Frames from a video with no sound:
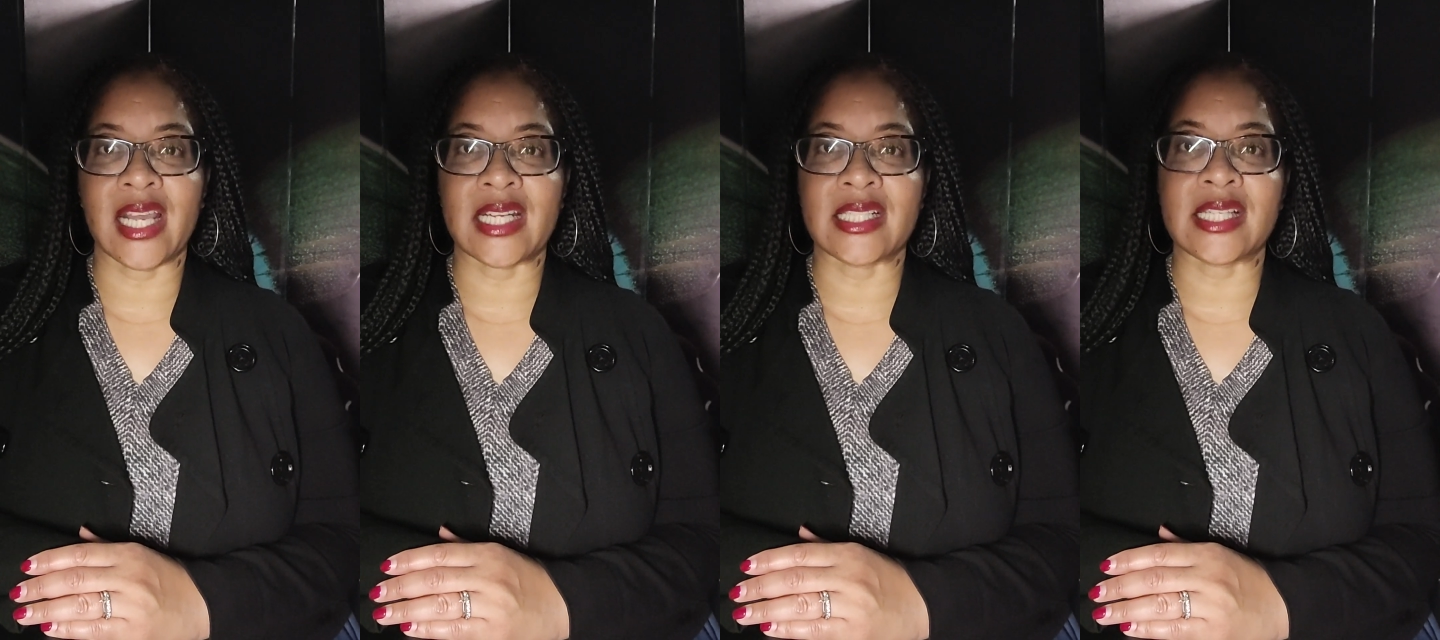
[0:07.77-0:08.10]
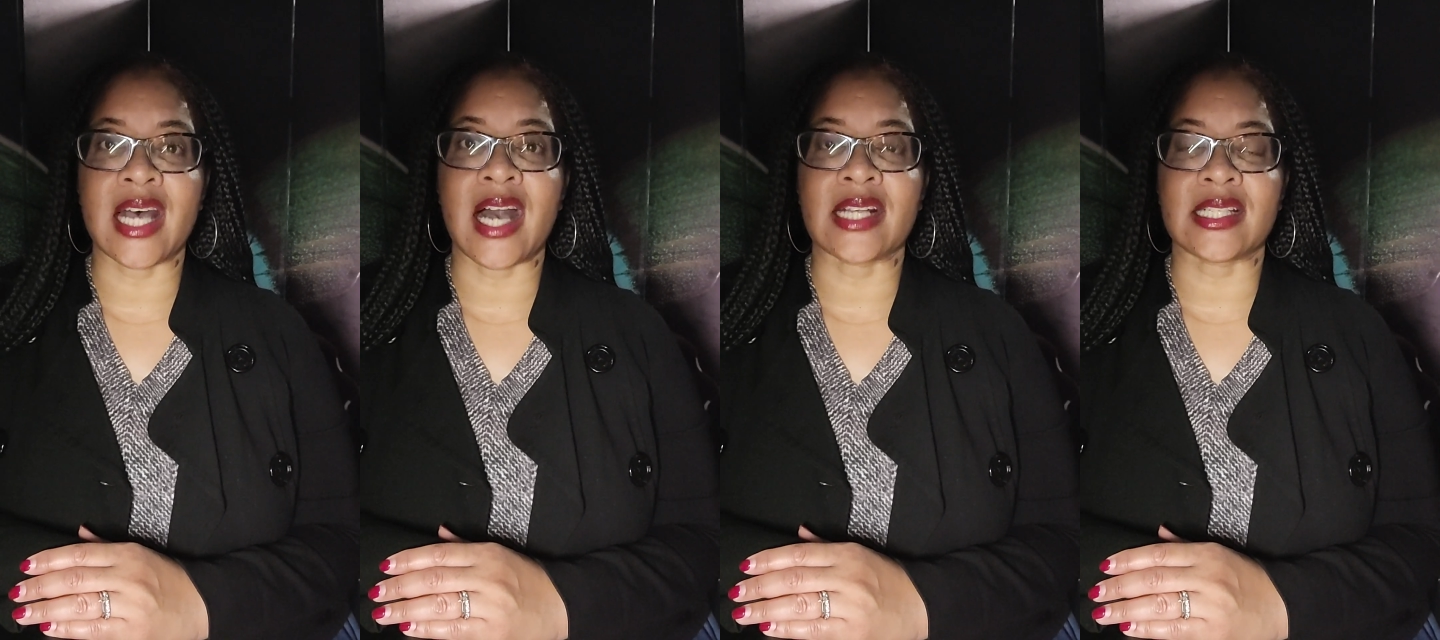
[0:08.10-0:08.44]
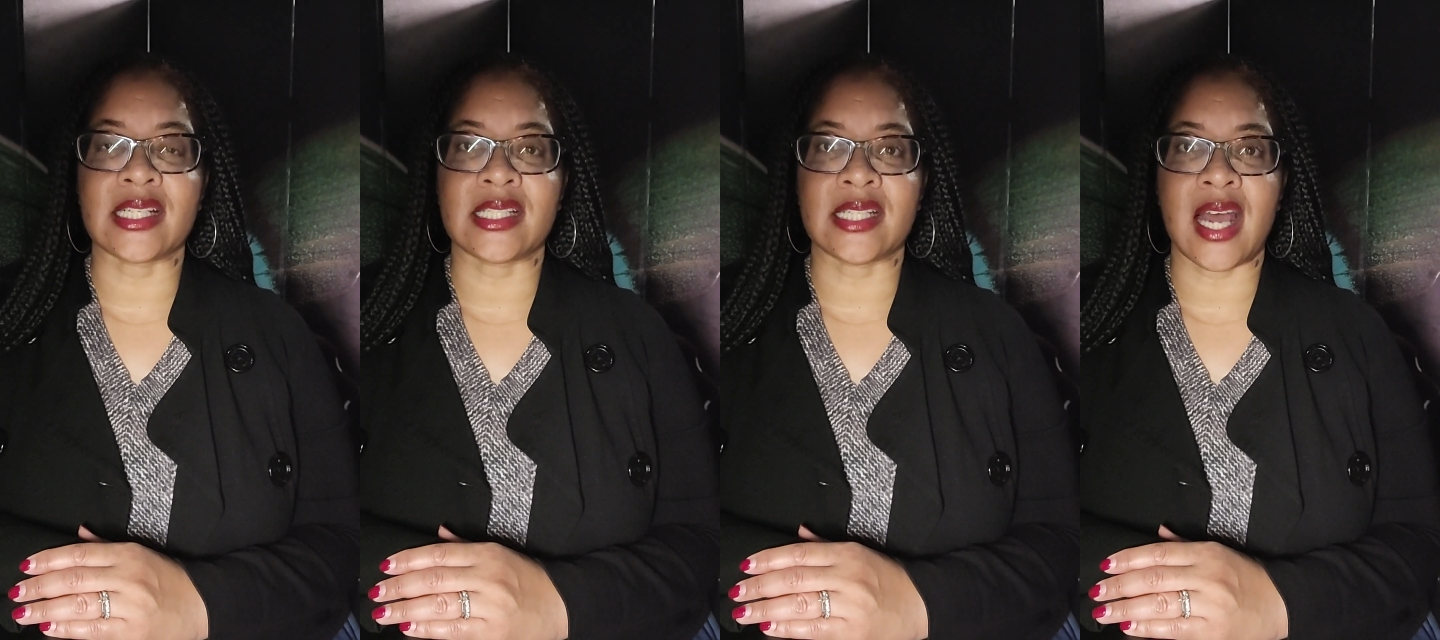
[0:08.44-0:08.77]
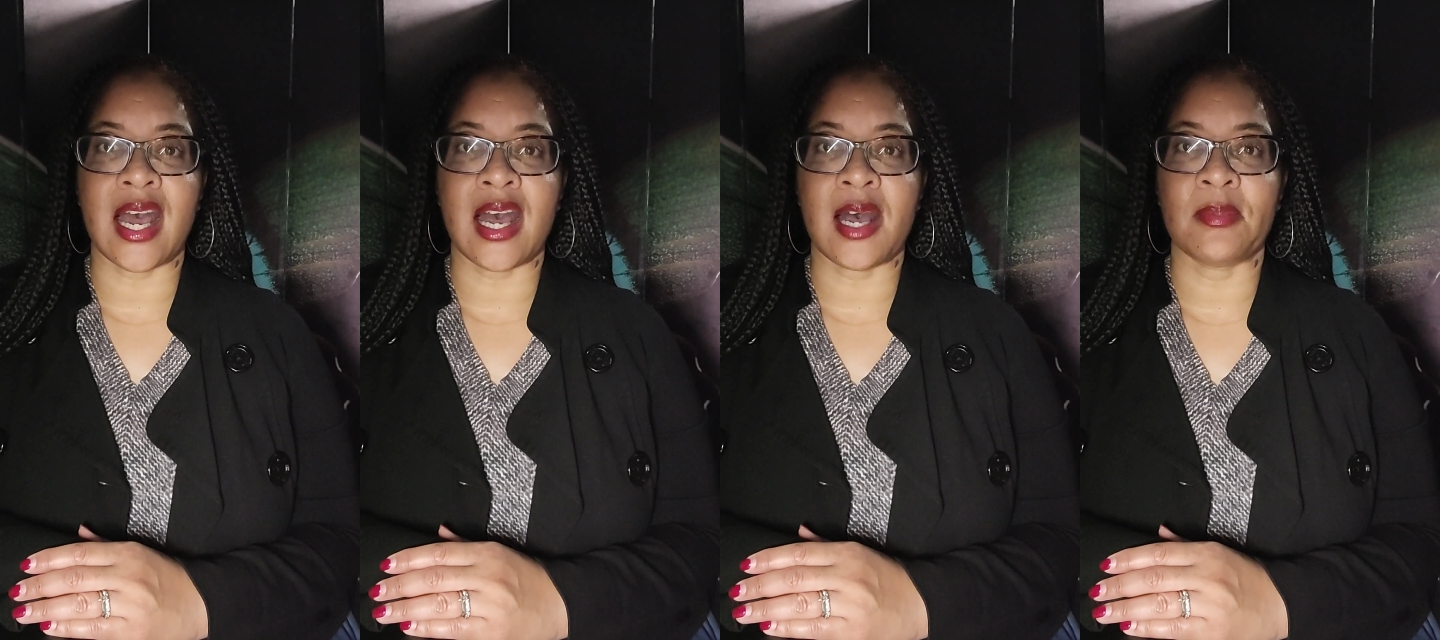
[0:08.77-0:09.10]
at a toxic
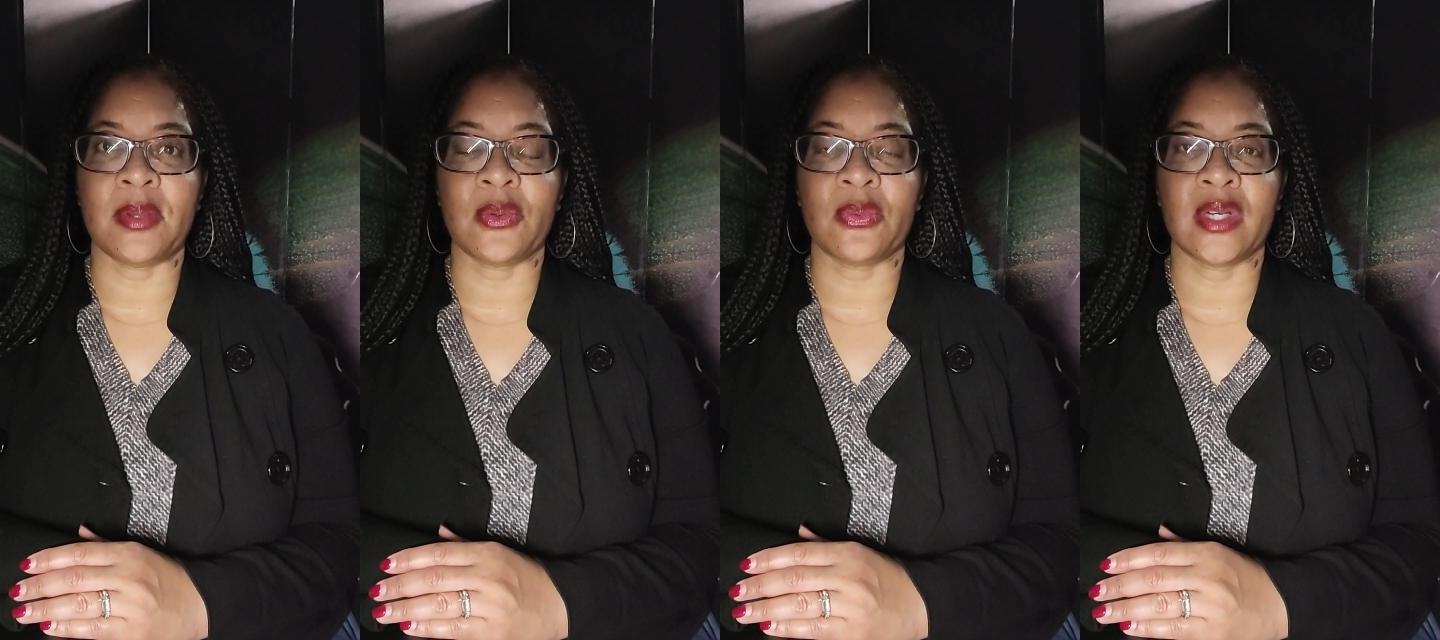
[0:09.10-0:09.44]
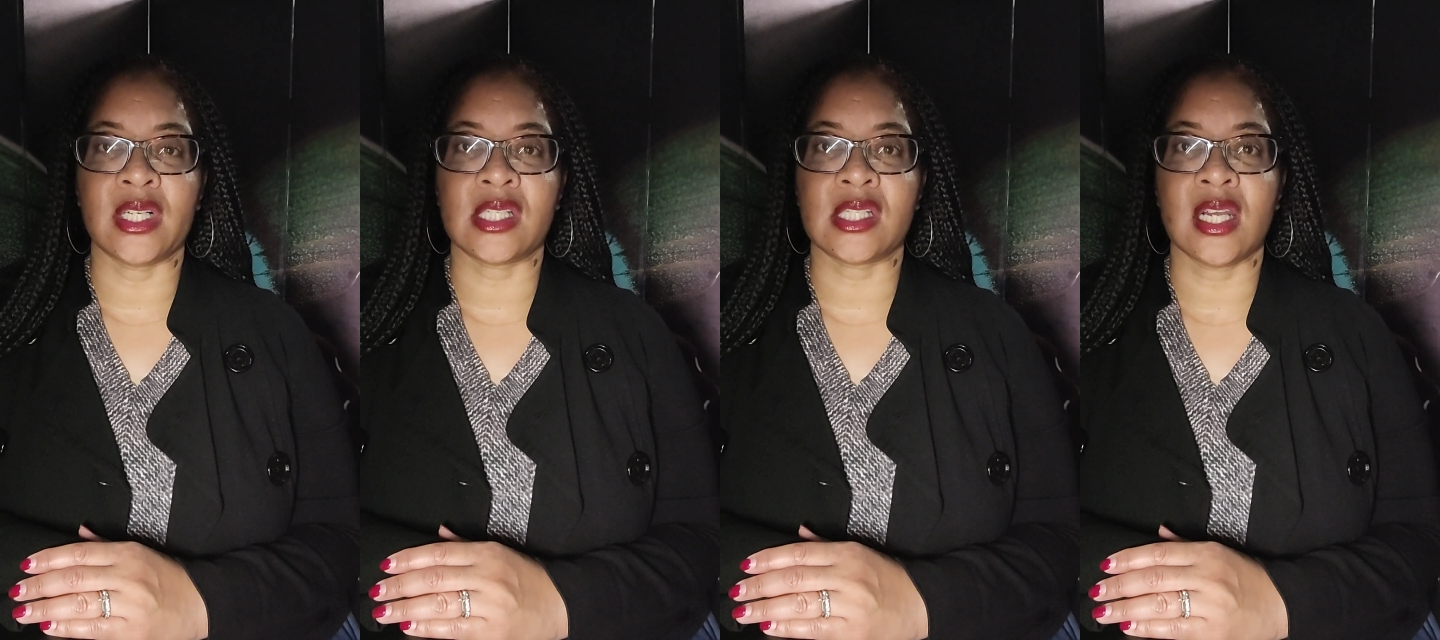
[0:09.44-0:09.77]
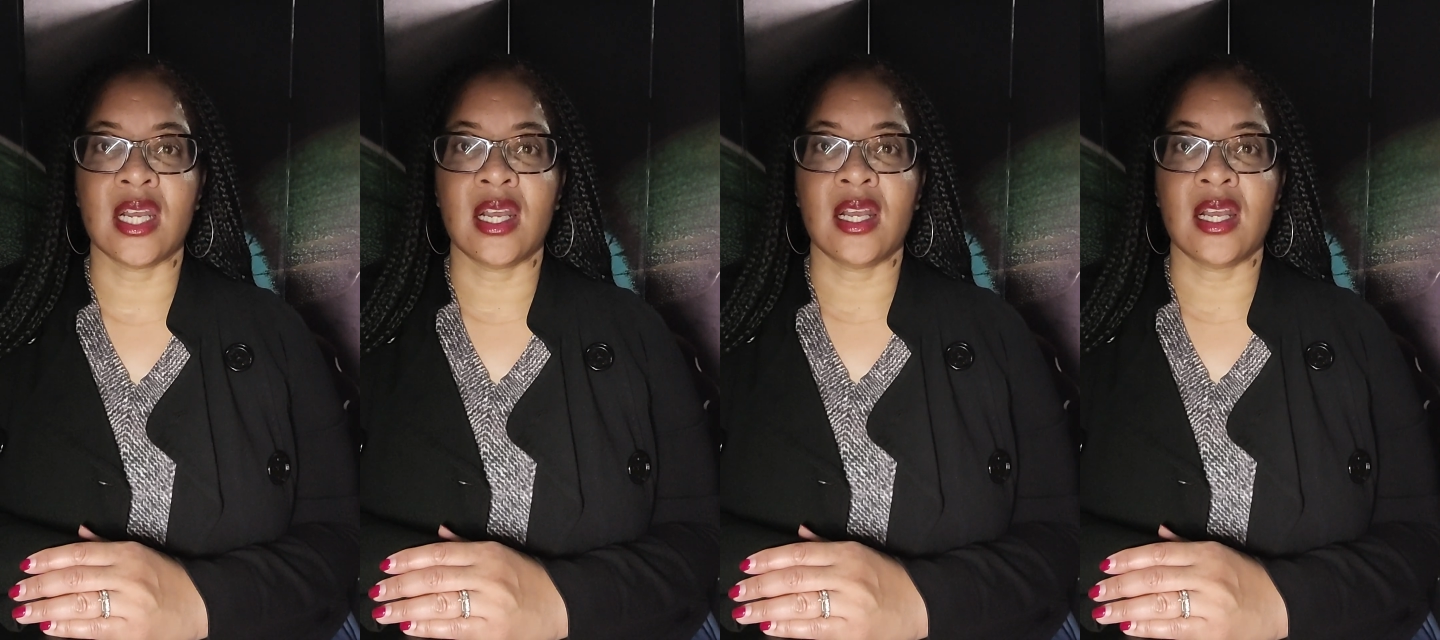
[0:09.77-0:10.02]
job in which